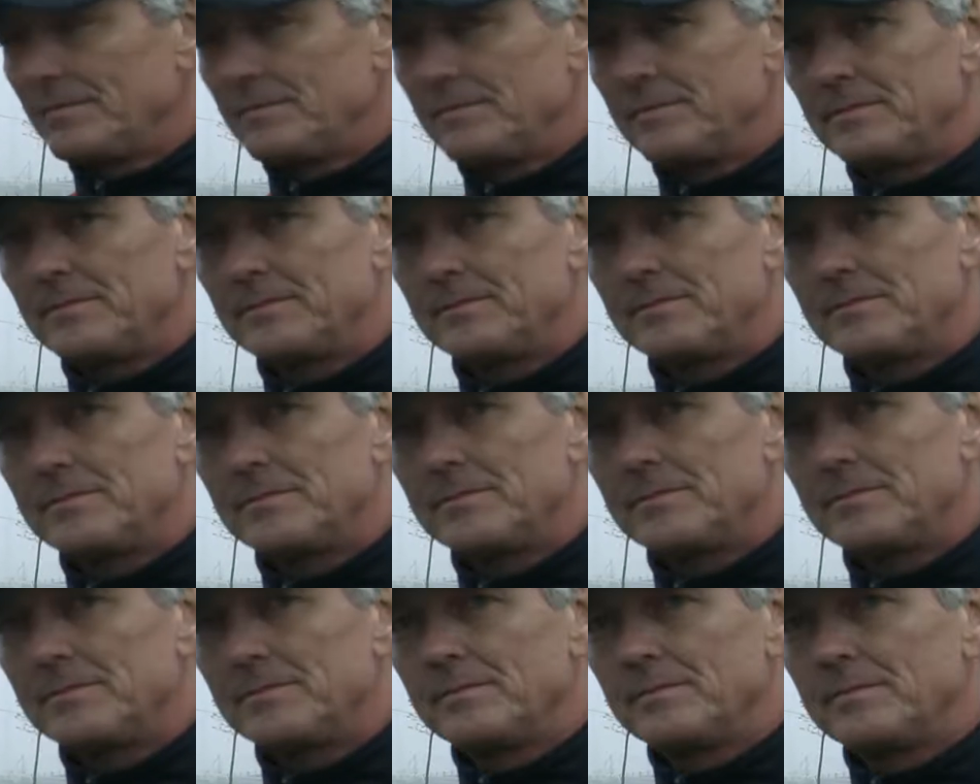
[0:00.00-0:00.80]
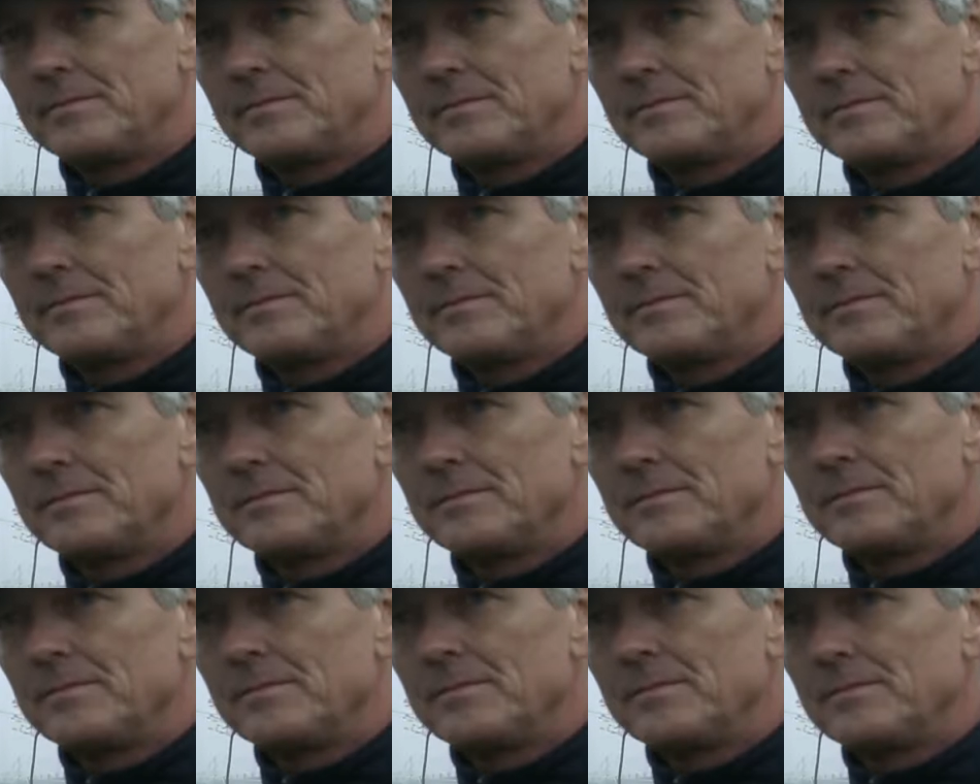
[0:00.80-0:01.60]

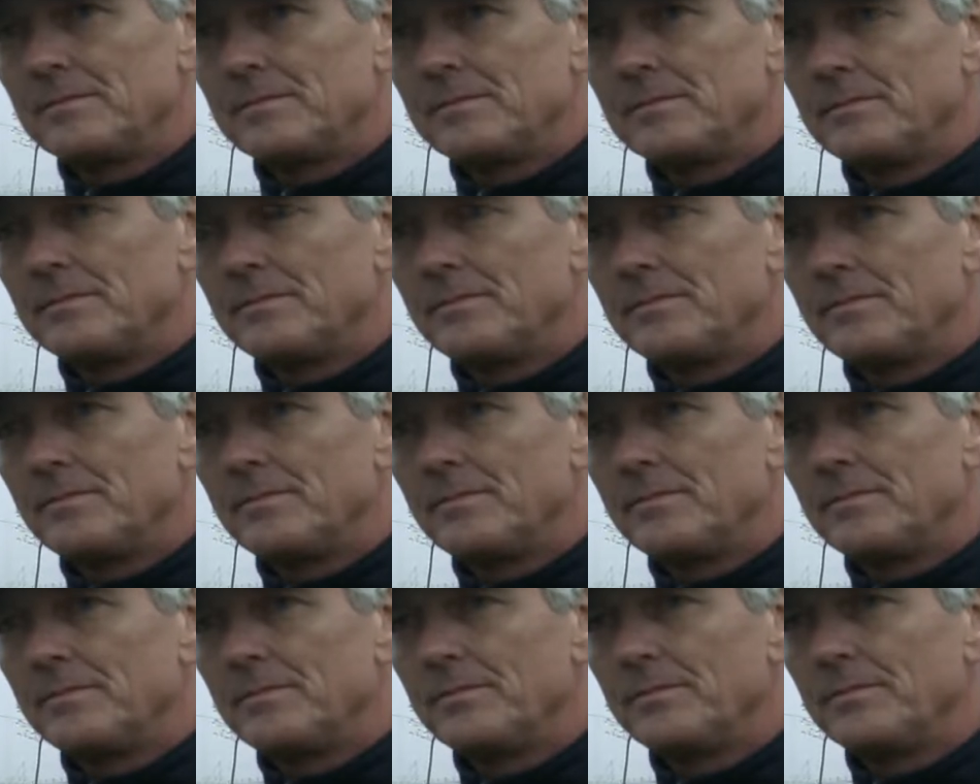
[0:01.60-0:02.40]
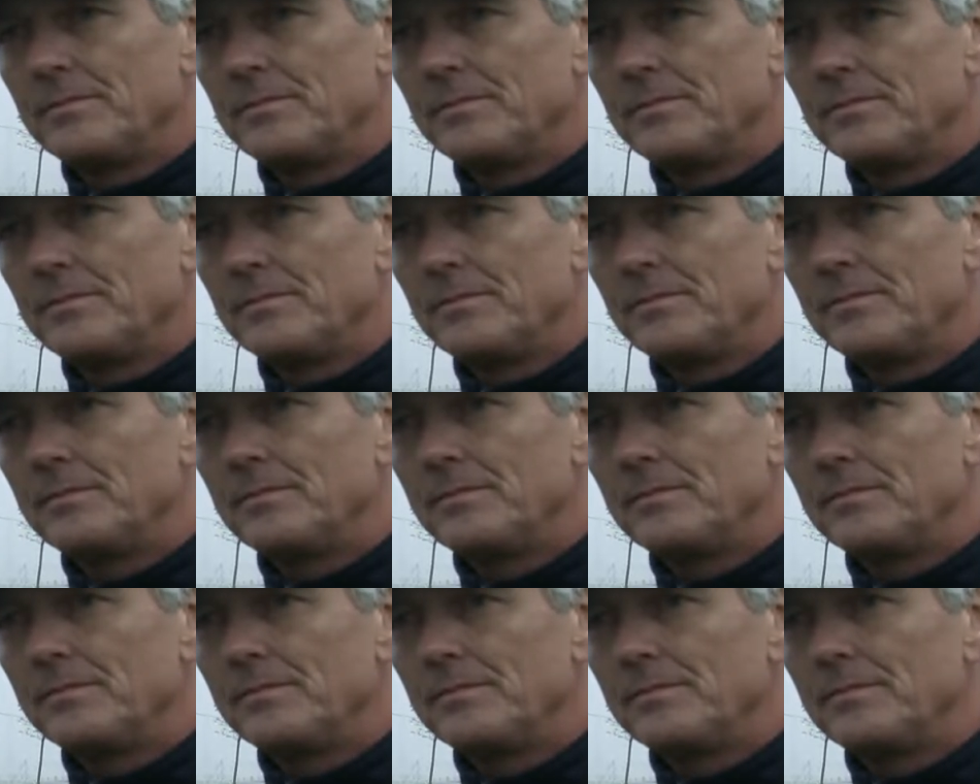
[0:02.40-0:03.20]

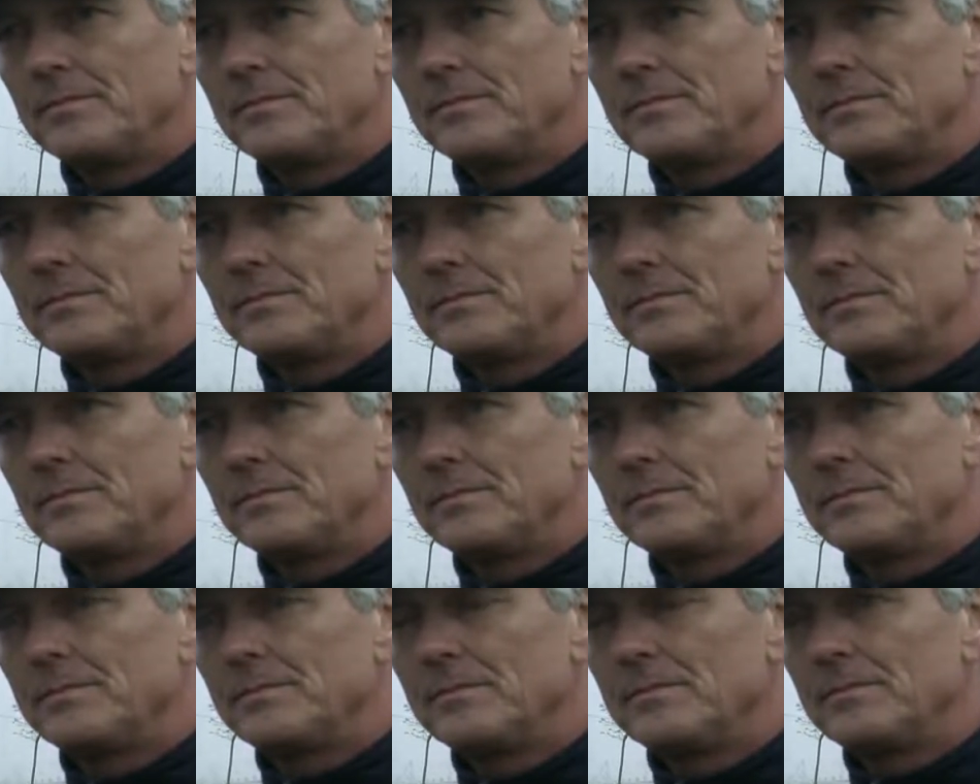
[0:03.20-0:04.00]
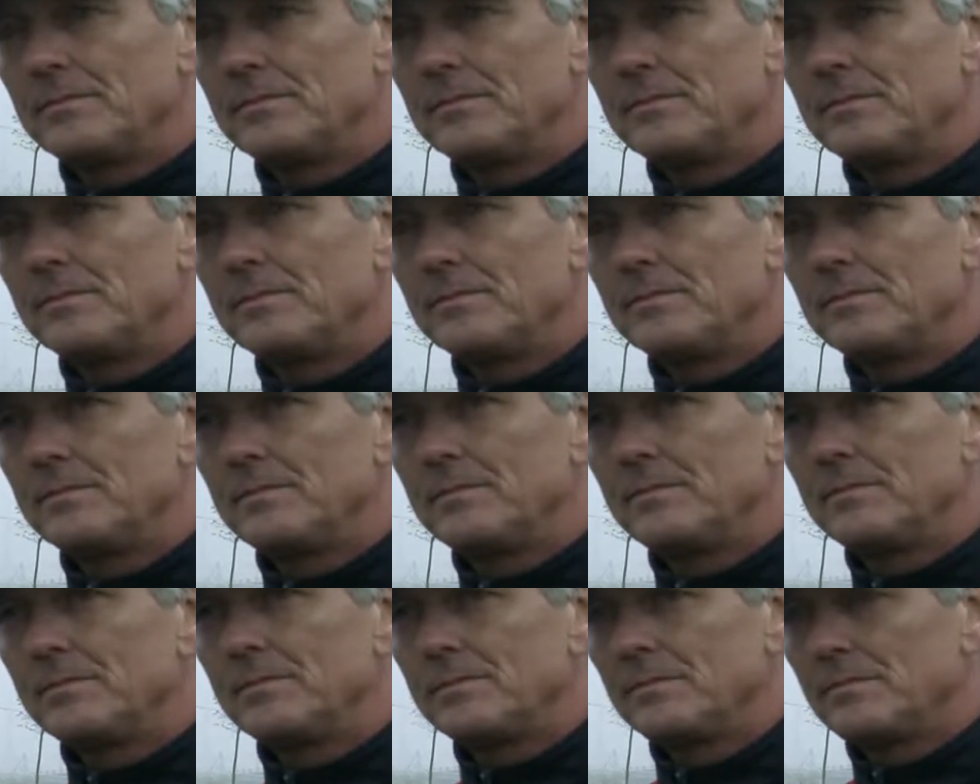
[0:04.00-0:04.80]

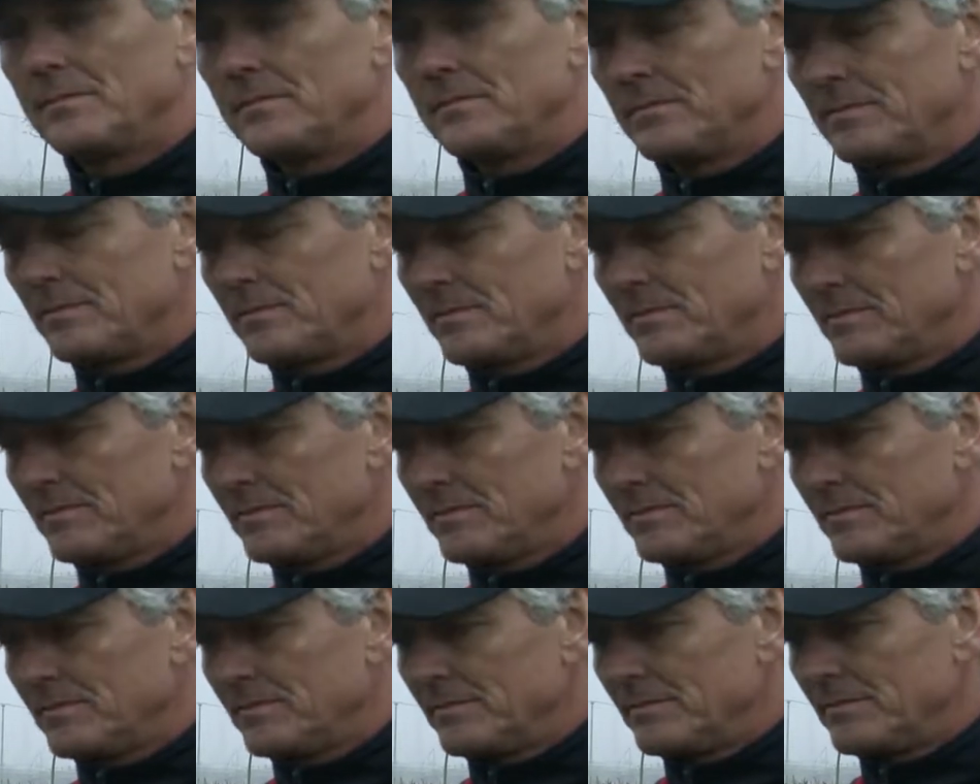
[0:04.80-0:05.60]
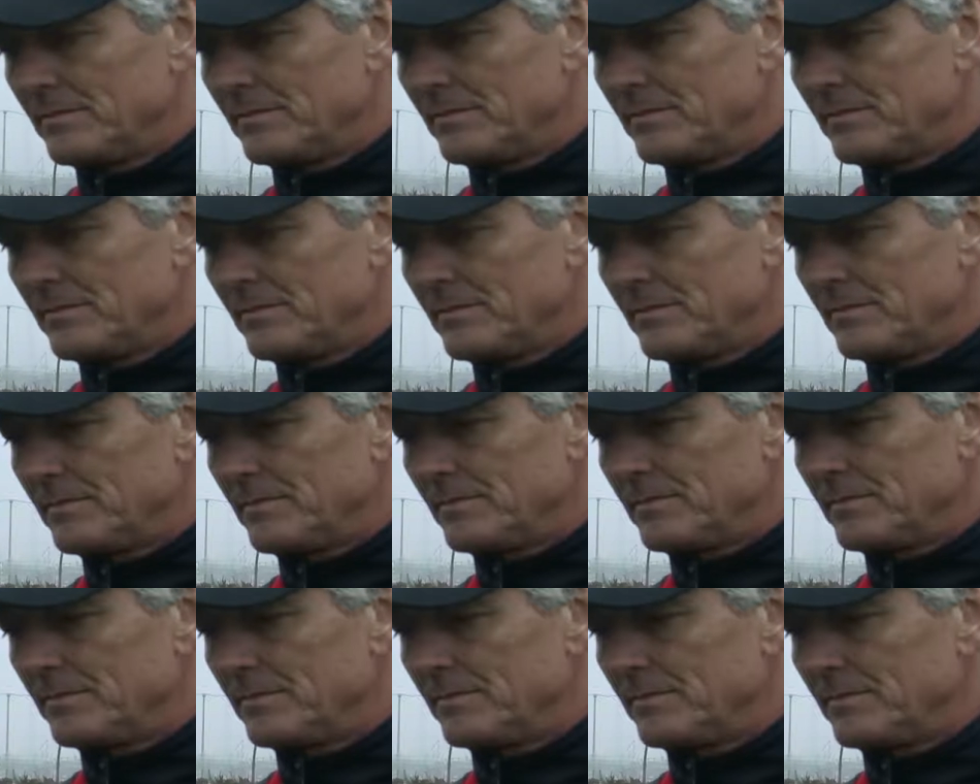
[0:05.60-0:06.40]

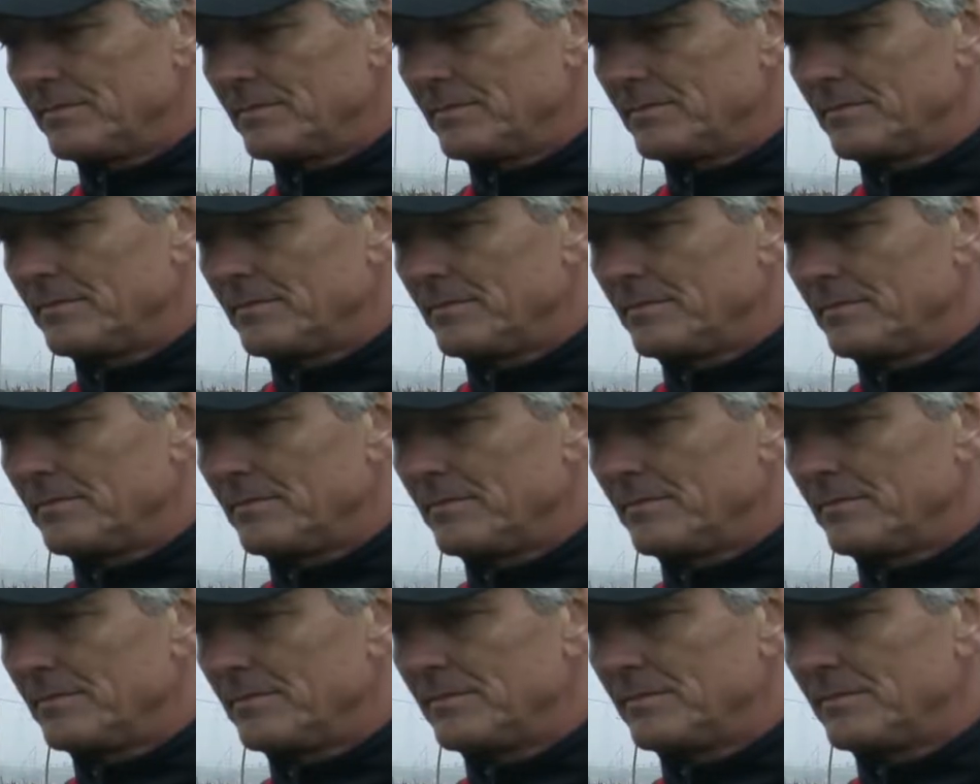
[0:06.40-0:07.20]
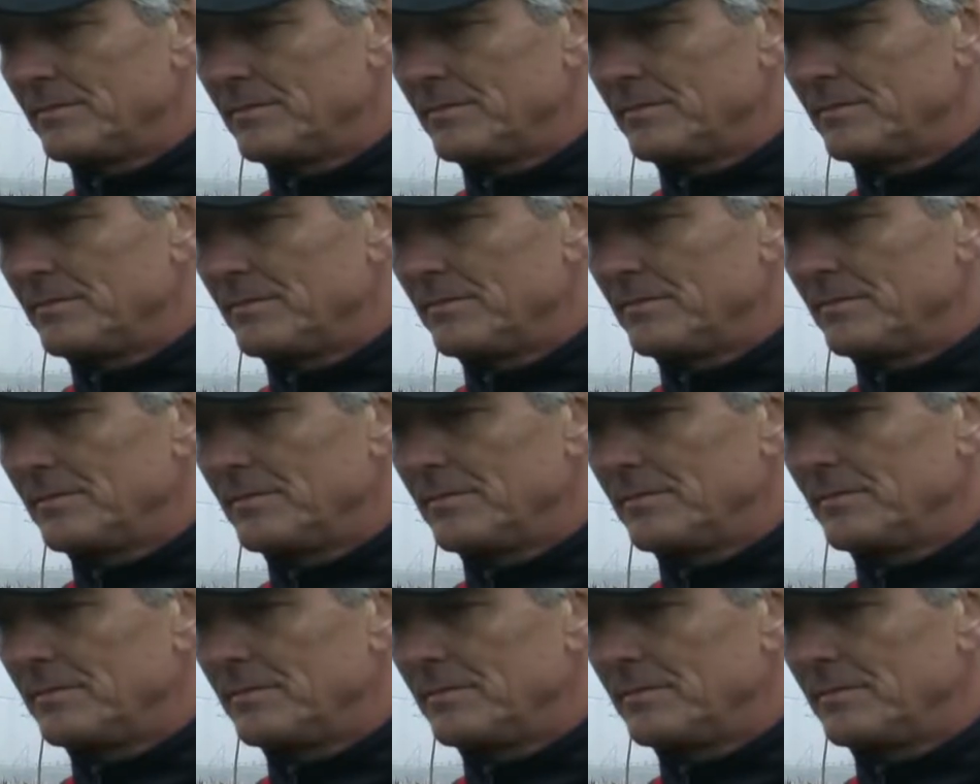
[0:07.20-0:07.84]
(silent)